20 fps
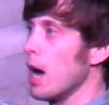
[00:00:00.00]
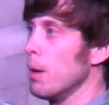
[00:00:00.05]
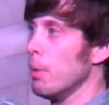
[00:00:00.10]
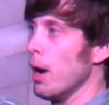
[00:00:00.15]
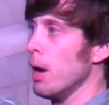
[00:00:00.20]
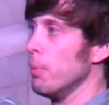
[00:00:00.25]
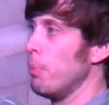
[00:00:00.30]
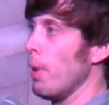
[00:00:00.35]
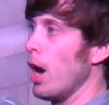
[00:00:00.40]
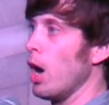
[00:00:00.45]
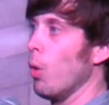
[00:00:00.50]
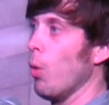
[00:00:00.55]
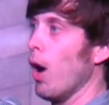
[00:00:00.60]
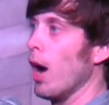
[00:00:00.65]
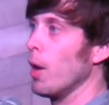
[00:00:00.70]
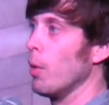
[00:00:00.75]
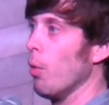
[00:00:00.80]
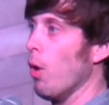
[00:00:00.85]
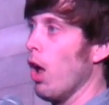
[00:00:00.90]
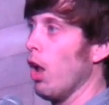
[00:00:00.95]
on my bare
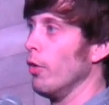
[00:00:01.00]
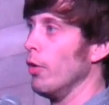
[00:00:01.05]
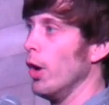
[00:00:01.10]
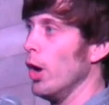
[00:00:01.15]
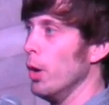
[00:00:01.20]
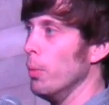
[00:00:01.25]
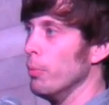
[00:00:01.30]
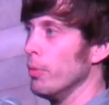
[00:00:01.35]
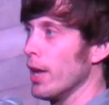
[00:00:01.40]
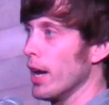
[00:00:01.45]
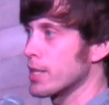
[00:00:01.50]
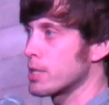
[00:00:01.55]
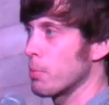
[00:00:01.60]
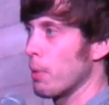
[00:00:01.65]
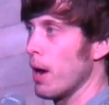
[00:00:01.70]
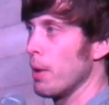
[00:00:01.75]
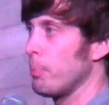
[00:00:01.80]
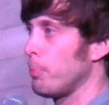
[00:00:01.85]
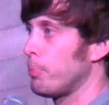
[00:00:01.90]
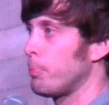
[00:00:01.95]
white walled room. That's
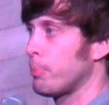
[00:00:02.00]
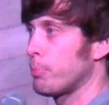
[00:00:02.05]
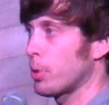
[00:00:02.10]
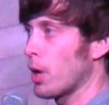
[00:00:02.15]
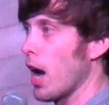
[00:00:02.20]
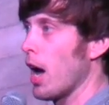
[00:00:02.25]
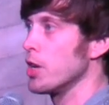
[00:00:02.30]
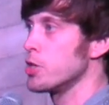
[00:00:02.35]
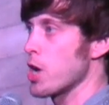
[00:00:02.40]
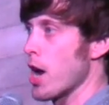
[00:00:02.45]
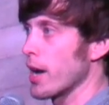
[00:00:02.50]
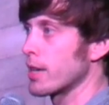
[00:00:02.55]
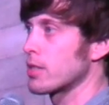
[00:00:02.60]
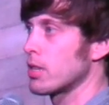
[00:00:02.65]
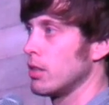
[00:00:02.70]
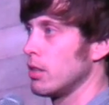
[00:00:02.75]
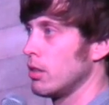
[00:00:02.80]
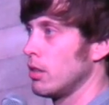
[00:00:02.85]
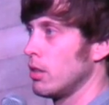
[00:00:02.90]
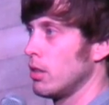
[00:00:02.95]
my
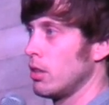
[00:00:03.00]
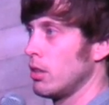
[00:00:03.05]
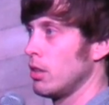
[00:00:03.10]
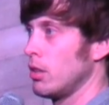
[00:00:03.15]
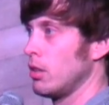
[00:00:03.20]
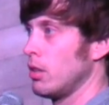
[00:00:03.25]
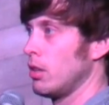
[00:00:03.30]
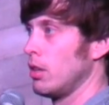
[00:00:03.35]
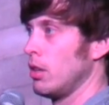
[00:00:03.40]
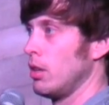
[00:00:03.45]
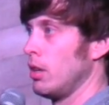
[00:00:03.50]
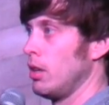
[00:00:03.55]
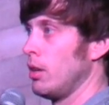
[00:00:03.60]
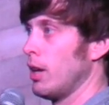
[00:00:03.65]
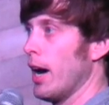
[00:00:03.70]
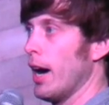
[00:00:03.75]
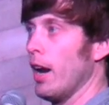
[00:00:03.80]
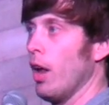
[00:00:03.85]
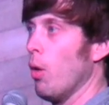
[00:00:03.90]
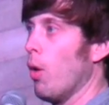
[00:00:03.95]
project.
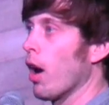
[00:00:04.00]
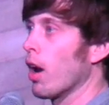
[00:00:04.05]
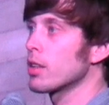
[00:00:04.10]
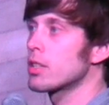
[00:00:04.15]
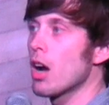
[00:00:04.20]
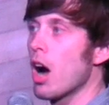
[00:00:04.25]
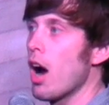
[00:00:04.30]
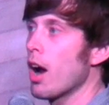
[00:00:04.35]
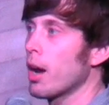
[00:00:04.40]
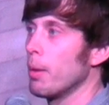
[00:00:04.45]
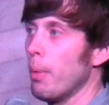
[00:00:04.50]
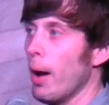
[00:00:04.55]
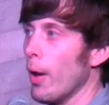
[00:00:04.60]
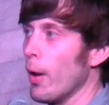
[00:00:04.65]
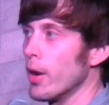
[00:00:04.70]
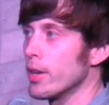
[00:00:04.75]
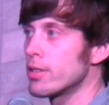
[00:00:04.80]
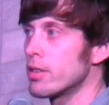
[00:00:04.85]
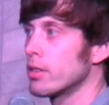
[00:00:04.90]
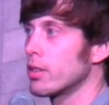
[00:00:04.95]
I don't want to talk
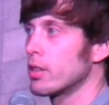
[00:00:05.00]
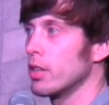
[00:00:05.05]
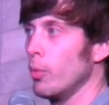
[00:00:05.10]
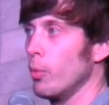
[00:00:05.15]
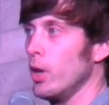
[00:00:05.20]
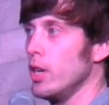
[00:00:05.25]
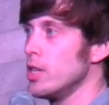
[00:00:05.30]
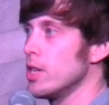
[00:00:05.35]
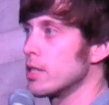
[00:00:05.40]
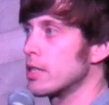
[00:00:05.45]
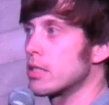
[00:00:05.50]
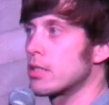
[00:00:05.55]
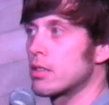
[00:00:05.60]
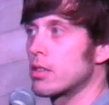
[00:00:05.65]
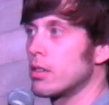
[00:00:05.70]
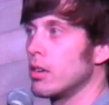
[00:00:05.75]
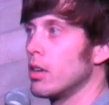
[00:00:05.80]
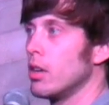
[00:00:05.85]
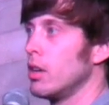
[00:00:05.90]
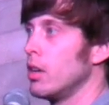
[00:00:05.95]
about it. Can we just
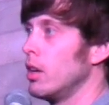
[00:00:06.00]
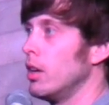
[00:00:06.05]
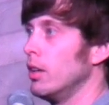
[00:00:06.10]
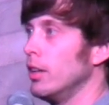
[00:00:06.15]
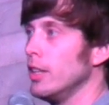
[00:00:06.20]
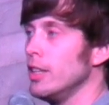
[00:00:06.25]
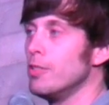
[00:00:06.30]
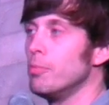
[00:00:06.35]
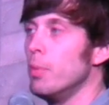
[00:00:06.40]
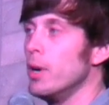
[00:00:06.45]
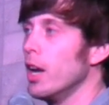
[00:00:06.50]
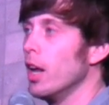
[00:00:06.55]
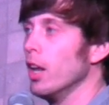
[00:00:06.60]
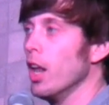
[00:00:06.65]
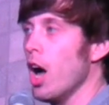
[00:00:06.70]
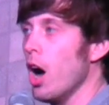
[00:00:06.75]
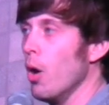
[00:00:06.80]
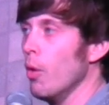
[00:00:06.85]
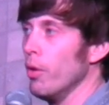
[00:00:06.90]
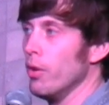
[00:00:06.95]
leave me
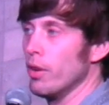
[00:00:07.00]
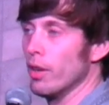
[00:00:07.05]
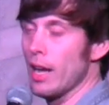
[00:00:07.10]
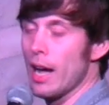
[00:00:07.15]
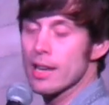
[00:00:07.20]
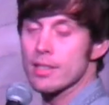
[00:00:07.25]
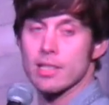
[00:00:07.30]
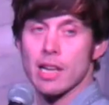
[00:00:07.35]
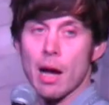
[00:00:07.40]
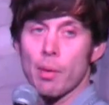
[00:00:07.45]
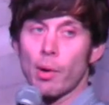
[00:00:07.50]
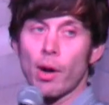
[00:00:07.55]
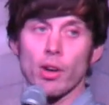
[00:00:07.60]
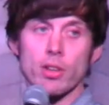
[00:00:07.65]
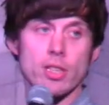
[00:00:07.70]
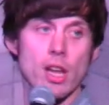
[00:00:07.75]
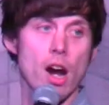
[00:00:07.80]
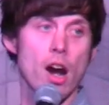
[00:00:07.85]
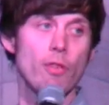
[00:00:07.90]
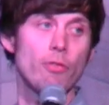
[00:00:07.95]
alone? Last time I
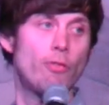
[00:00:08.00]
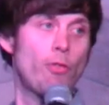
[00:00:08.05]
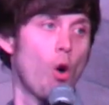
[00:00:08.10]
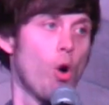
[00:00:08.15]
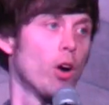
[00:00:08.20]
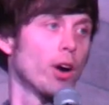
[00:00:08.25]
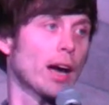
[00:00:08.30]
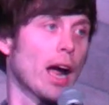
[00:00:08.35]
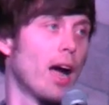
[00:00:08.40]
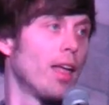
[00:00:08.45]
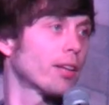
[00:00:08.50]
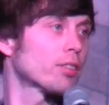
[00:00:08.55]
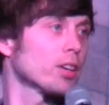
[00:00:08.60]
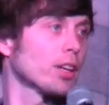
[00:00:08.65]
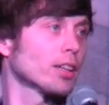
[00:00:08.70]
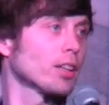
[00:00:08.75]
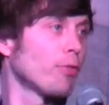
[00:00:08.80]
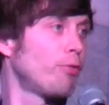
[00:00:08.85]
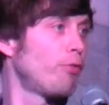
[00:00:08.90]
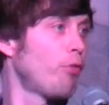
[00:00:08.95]
was there, four guys, that's
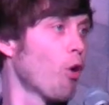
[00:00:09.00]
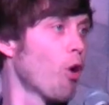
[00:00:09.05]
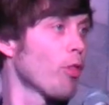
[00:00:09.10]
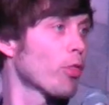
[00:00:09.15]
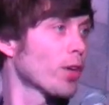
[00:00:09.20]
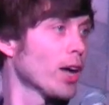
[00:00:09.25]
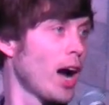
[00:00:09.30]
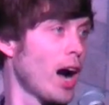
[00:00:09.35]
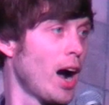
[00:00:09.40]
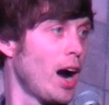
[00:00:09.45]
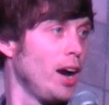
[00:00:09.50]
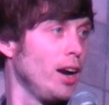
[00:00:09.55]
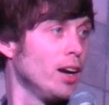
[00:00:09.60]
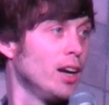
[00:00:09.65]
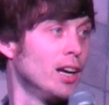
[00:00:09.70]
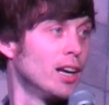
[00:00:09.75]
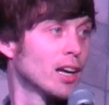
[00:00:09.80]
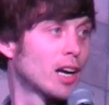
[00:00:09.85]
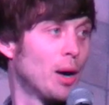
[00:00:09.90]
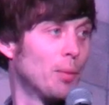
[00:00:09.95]
like the fourth
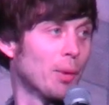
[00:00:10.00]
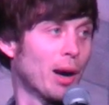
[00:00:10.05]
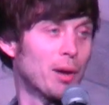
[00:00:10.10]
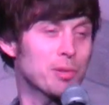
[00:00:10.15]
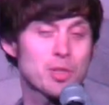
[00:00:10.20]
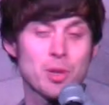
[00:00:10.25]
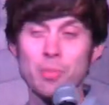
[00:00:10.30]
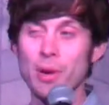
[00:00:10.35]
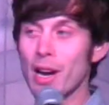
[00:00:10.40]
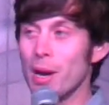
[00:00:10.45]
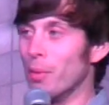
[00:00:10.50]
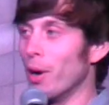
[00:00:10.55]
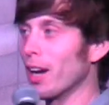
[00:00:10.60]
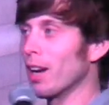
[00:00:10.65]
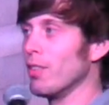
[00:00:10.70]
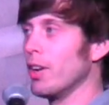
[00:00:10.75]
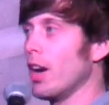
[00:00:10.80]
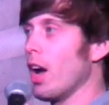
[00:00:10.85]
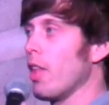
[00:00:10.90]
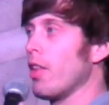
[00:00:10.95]
guy coming up to me. I'm like,
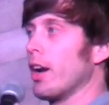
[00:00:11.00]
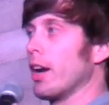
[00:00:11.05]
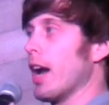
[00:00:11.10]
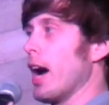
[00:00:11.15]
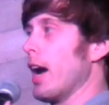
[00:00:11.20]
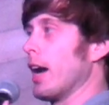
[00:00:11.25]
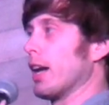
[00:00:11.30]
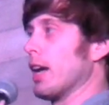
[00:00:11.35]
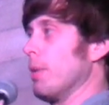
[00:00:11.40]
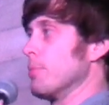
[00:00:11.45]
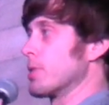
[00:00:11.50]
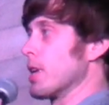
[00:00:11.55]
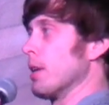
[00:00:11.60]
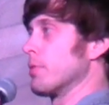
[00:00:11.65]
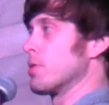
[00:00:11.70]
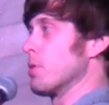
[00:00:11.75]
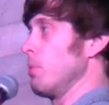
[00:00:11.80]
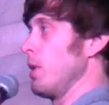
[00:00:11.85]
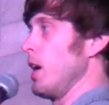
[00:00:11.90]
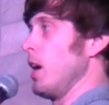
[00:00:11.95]
if another guy comes
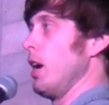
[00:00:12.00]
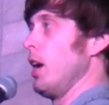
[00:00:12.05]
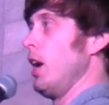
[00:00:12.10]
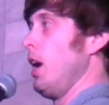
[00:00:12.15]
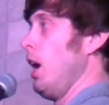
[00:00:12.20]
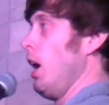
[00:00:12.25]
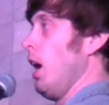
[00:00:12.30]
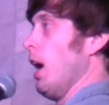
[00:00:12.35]
up to me,